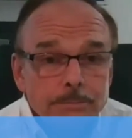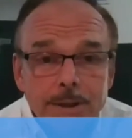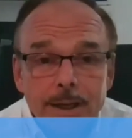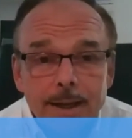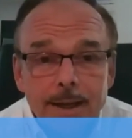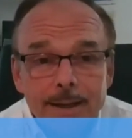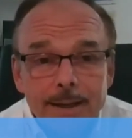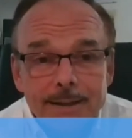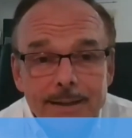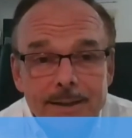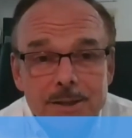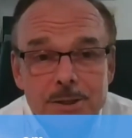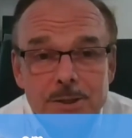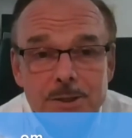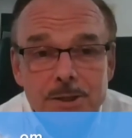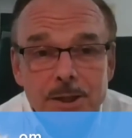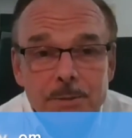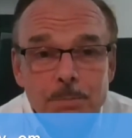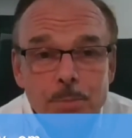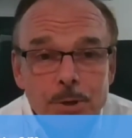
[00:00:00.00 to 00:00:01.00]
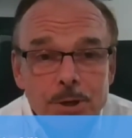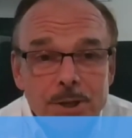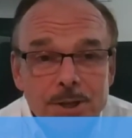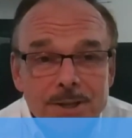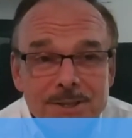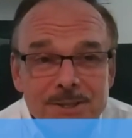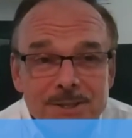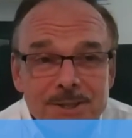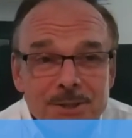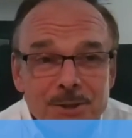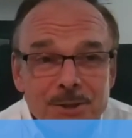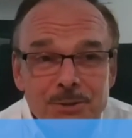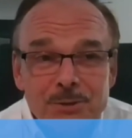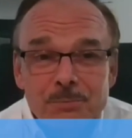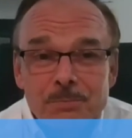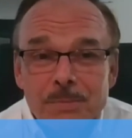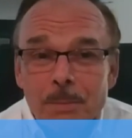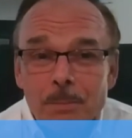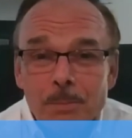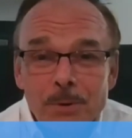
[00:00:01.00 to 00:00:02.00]
uh, is uh, pretty easy. Just
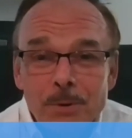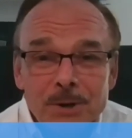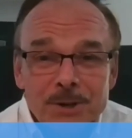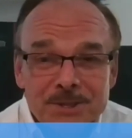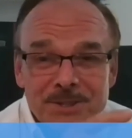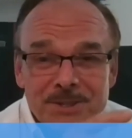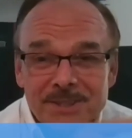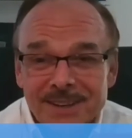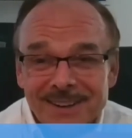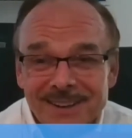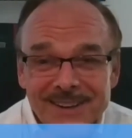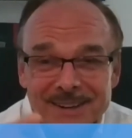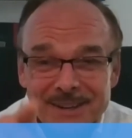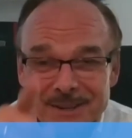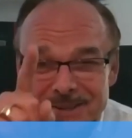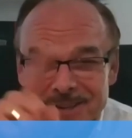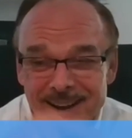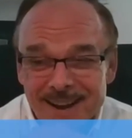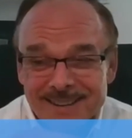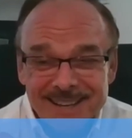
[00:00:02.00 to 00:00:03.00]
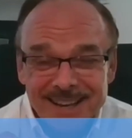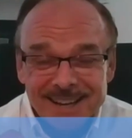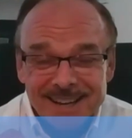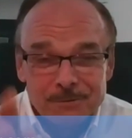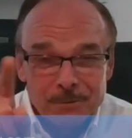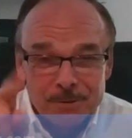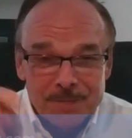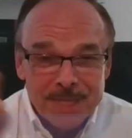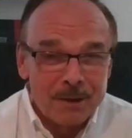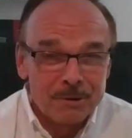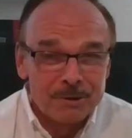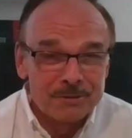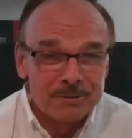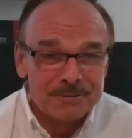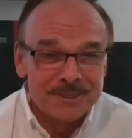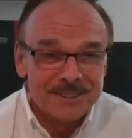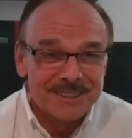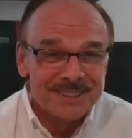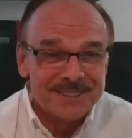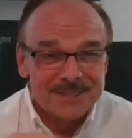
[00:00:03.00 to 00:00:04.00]
remember it's uh, Identiv without a
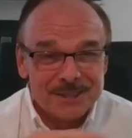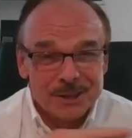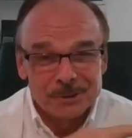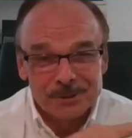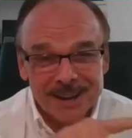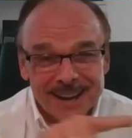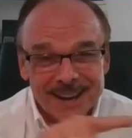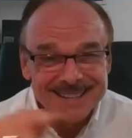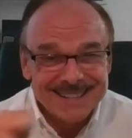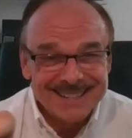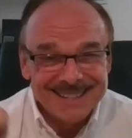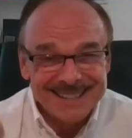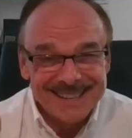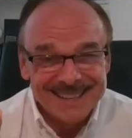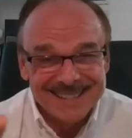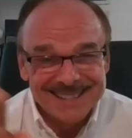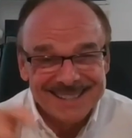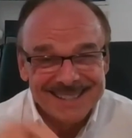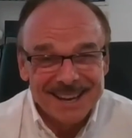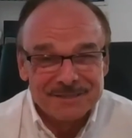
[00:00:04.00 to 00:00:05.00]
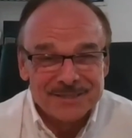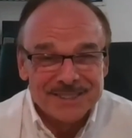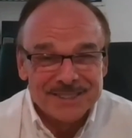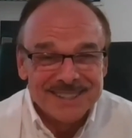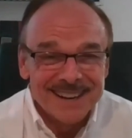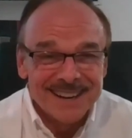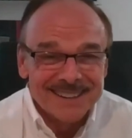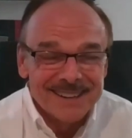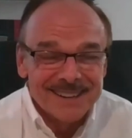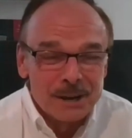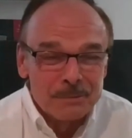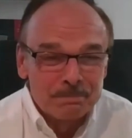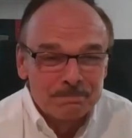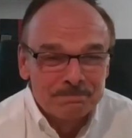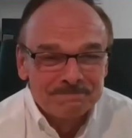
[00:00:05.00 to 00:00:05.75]
V, so IDENTIV.com.